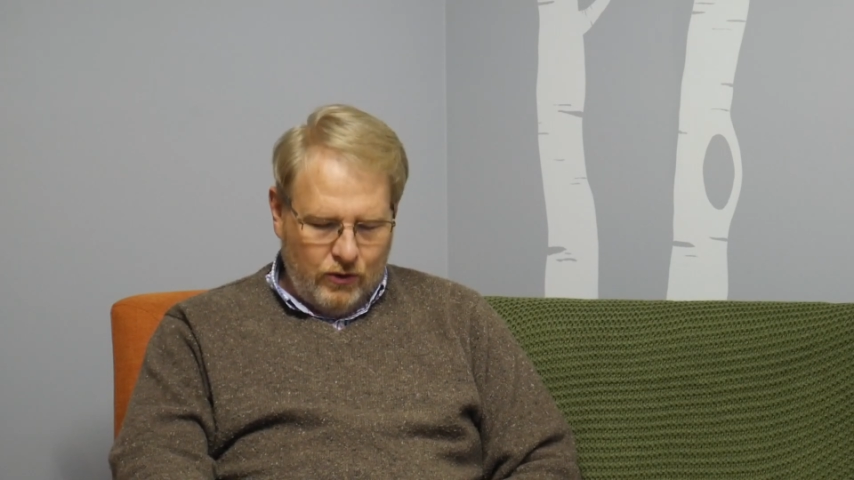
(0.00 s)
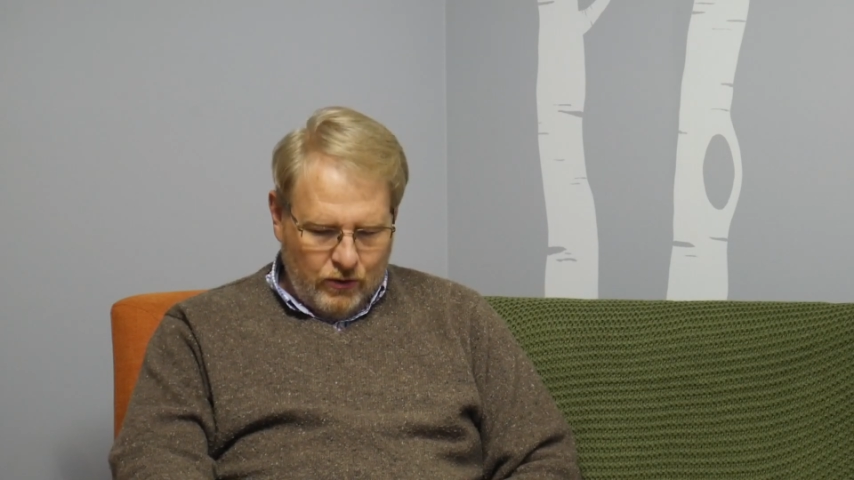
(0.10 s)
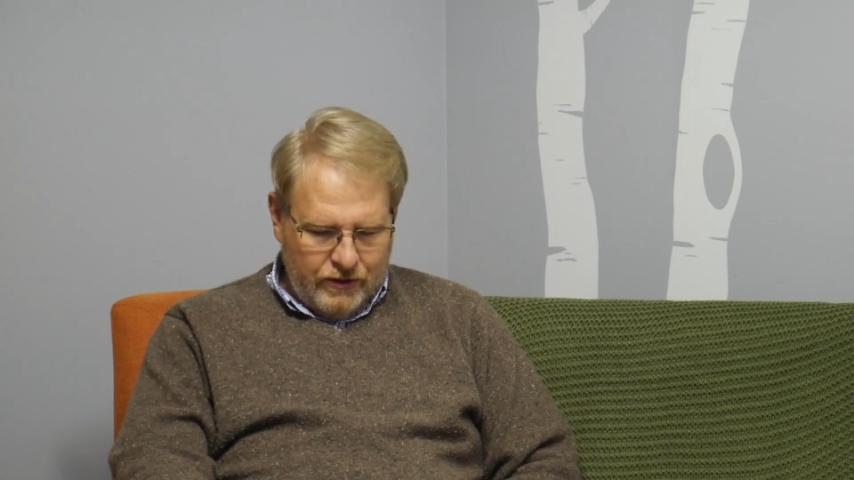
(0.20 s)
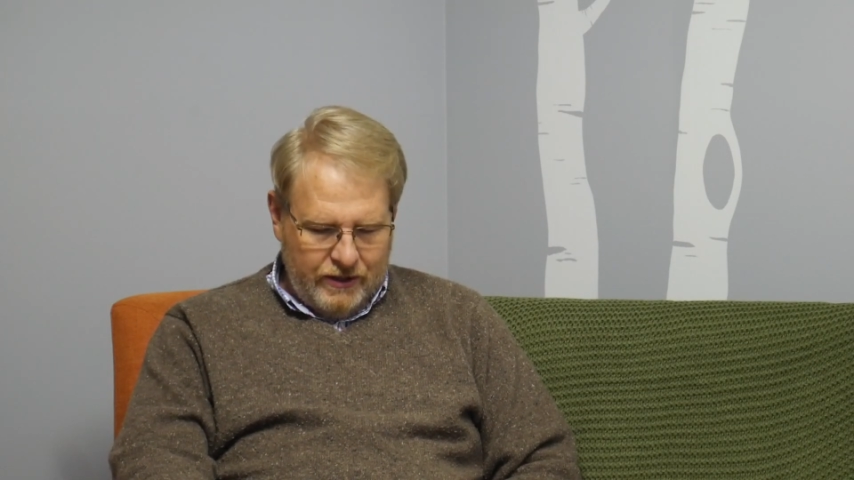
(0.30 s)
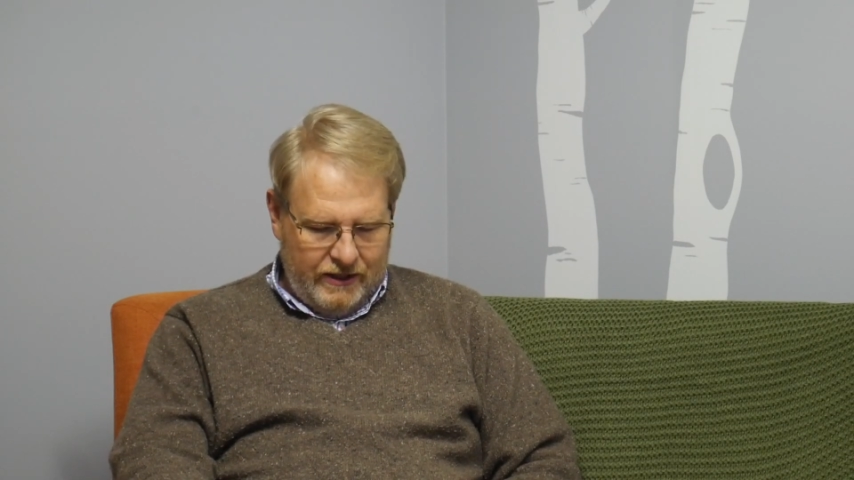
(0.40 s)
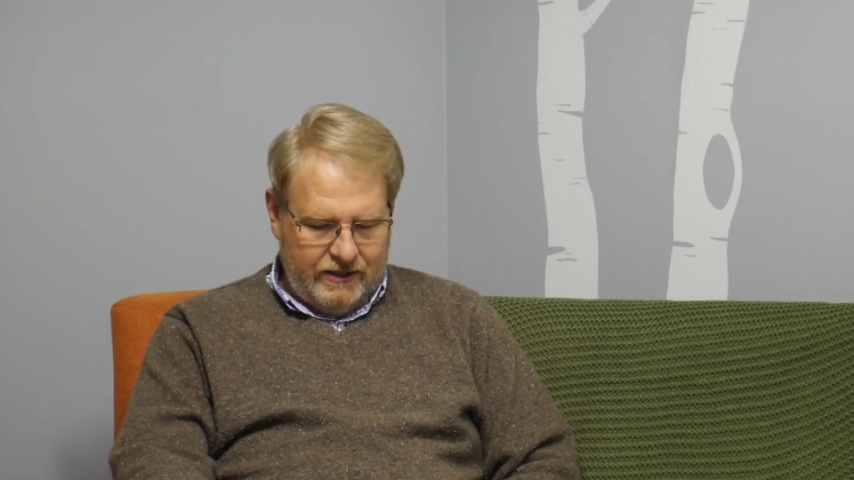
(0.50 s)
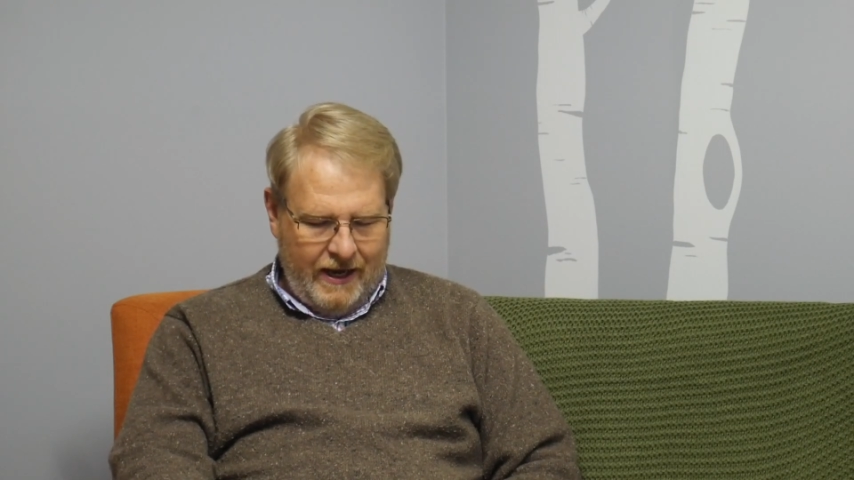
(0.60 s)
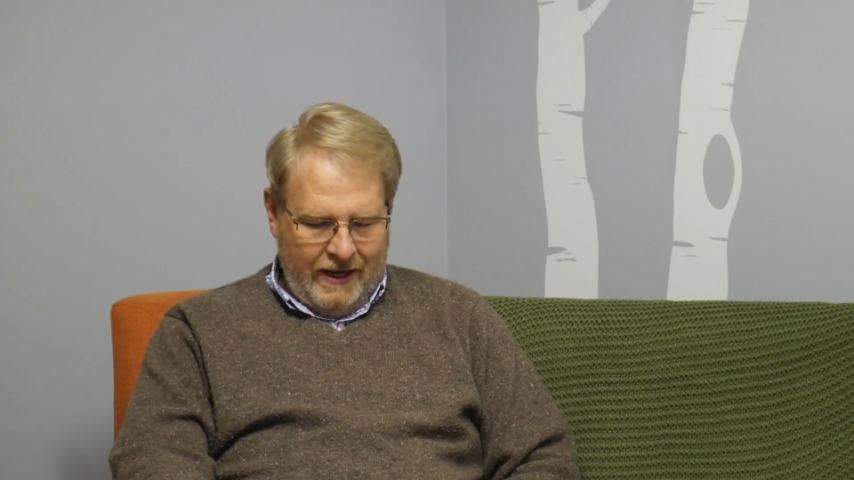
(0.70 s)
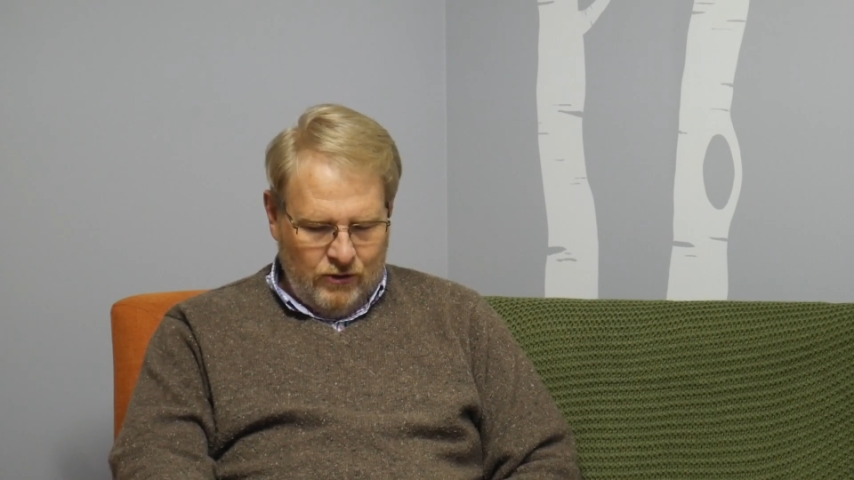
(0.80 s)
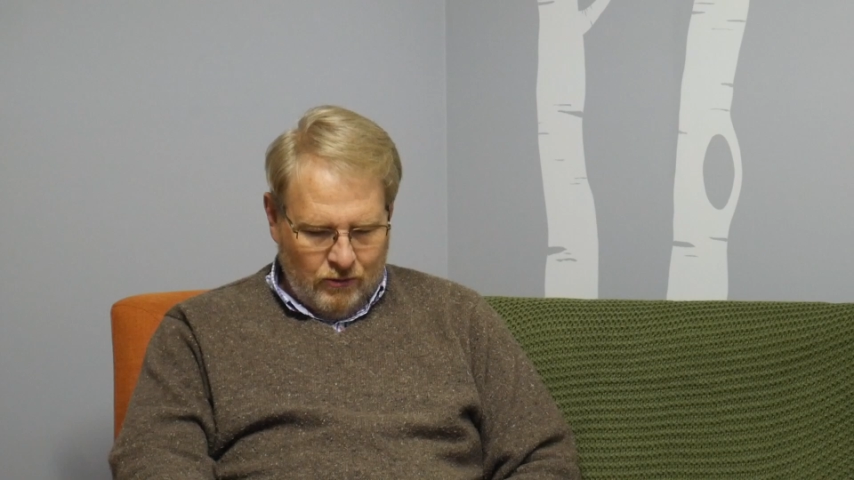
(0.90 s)
goodness
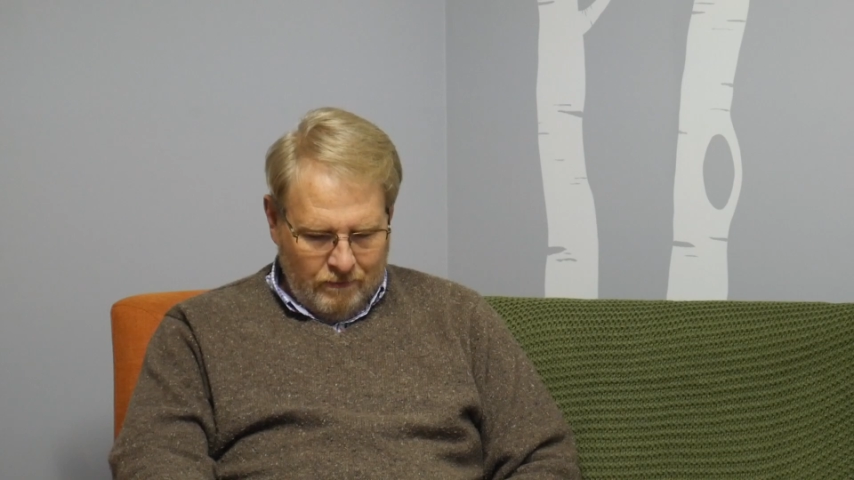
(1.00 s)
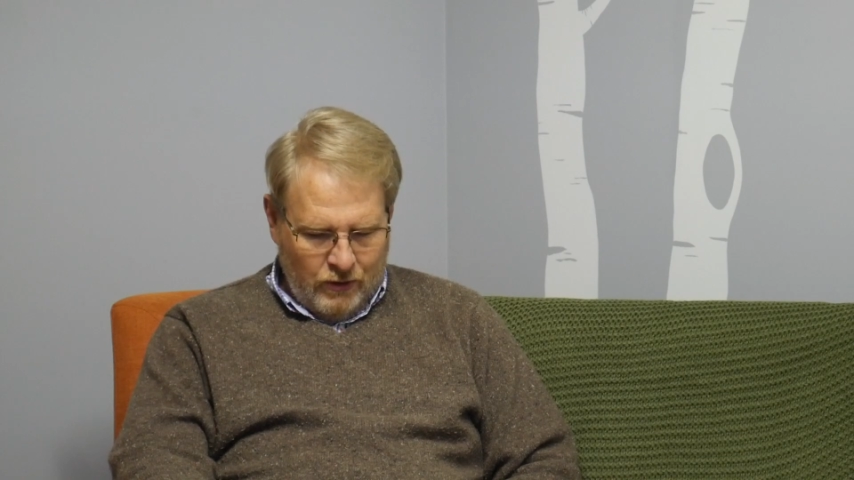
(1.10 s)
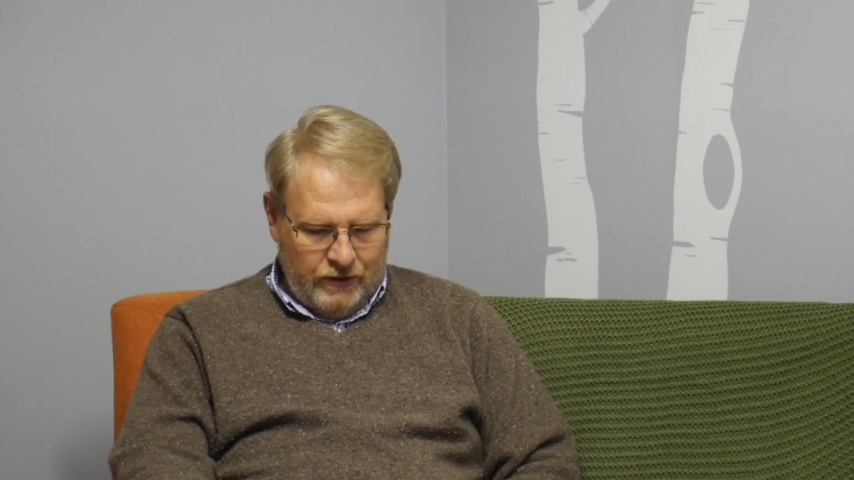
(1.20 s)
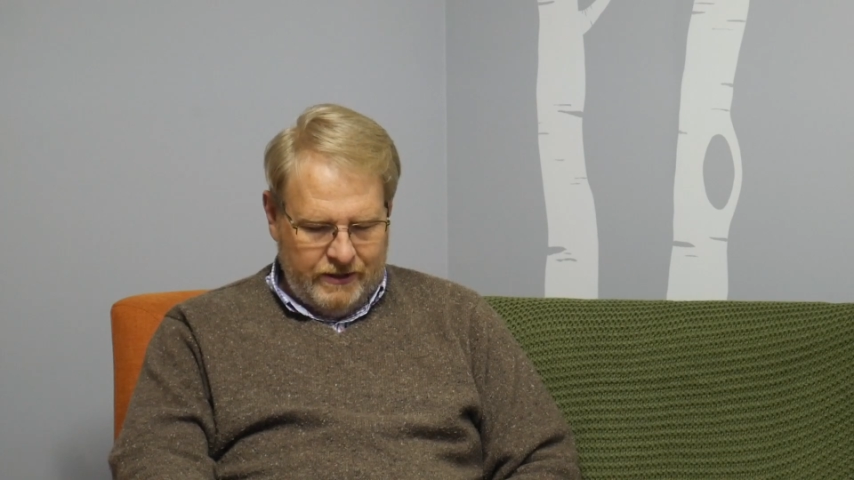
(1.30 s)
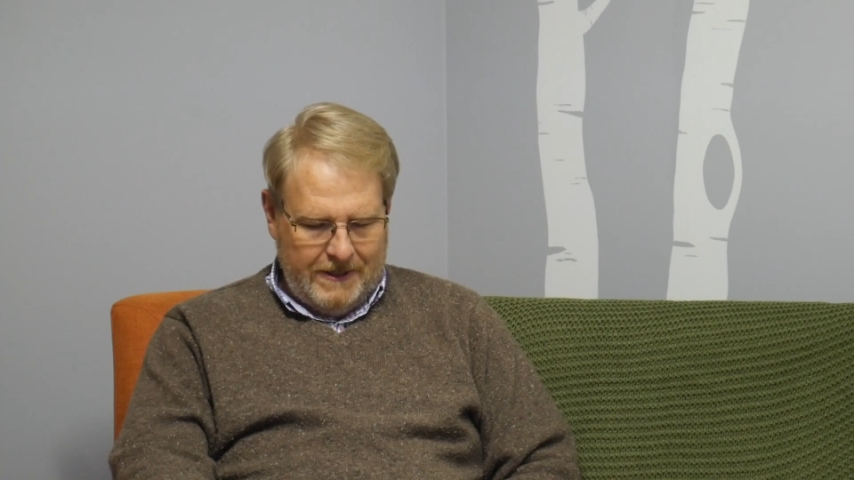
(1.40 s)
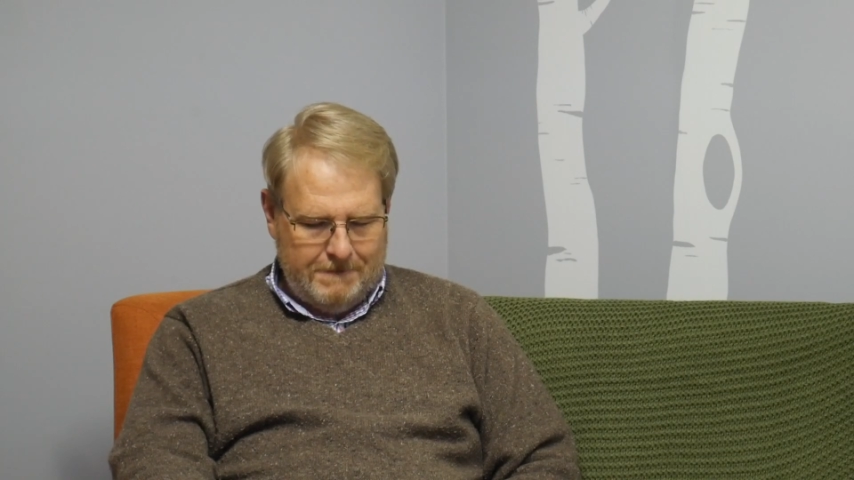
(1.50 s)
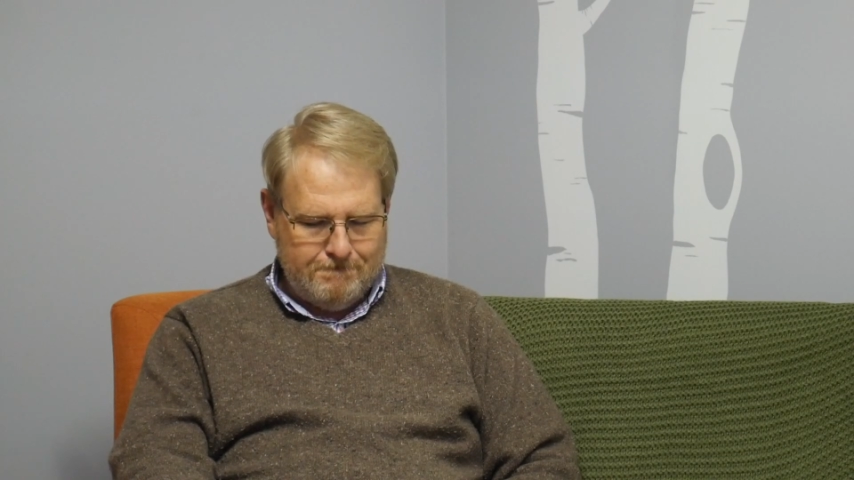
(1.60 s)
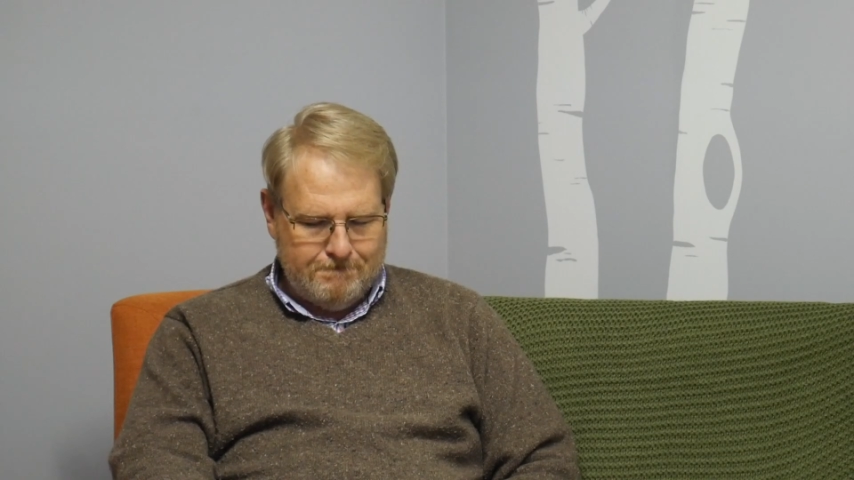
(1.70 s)
and your mercy.